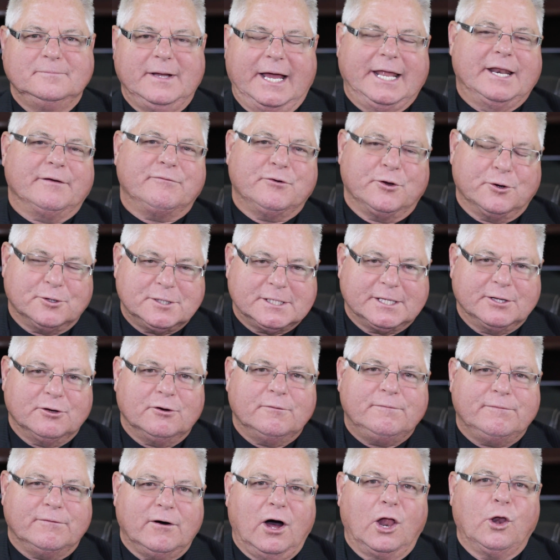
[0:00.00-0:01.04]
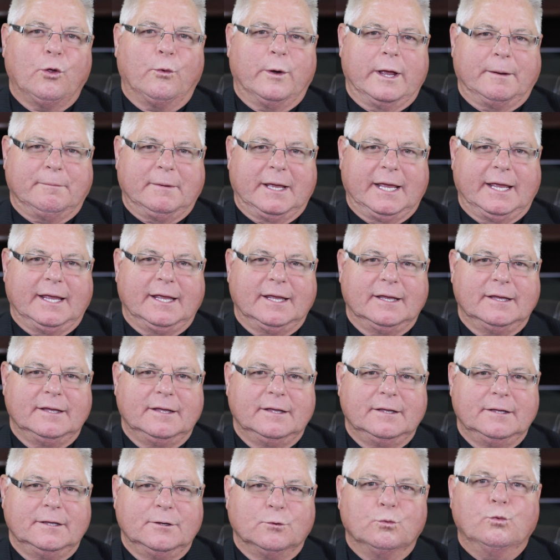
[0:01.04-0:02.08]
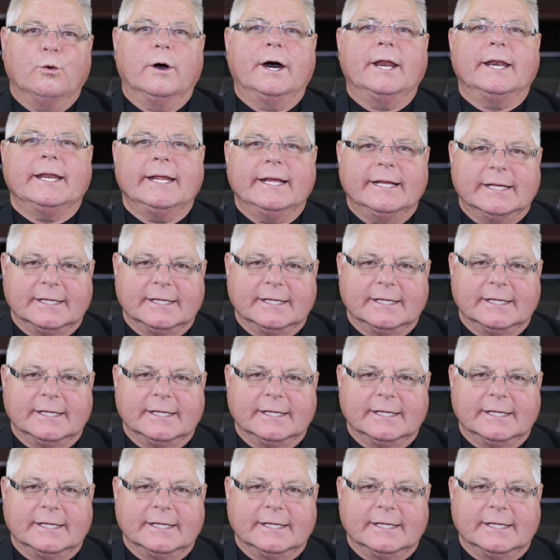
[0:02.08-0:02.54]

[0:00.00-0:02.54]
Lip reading: And if you're still following me, what